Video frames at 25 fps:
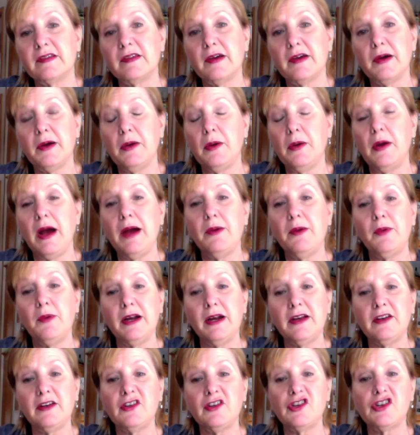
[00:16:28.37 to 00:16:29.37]
So I
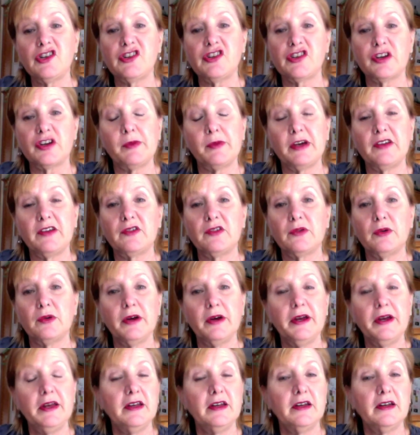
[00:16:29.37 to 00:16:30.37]
wanted to just share my
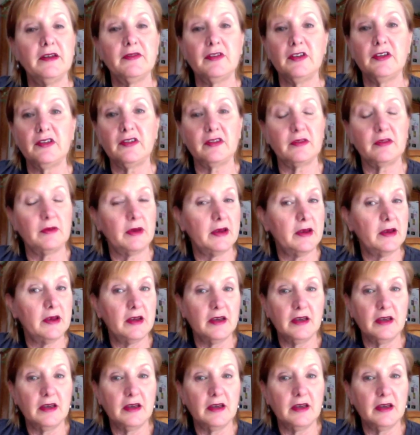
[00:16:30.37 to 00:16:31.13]
story, and if this